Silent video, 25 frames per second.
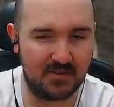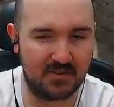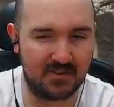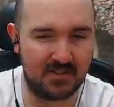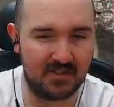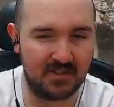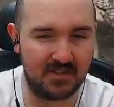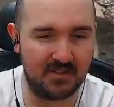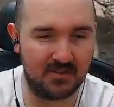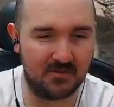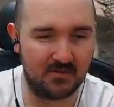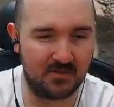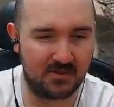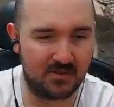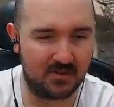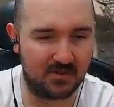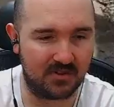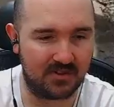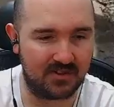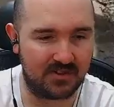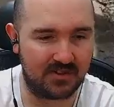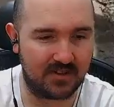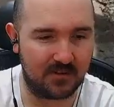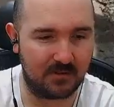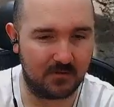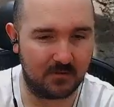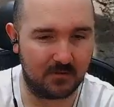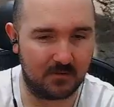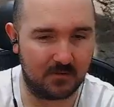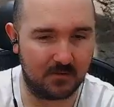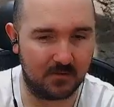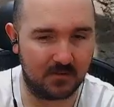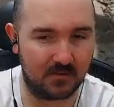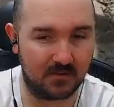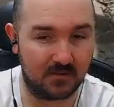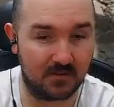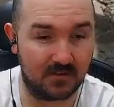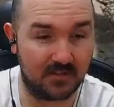single shot in Delta
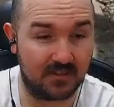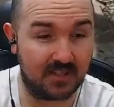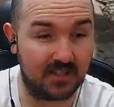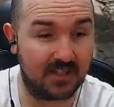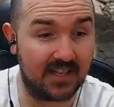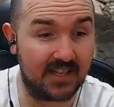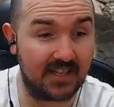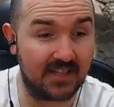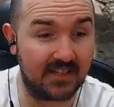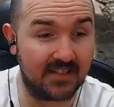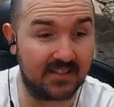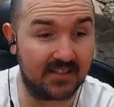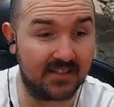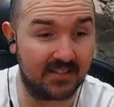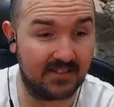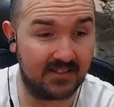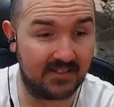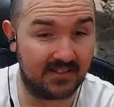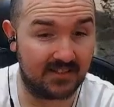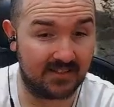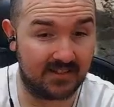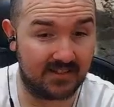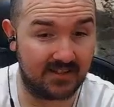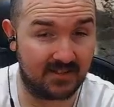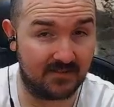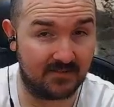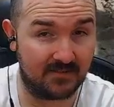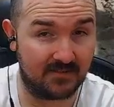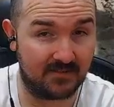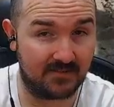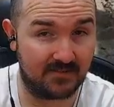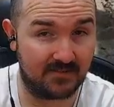Force because the latency of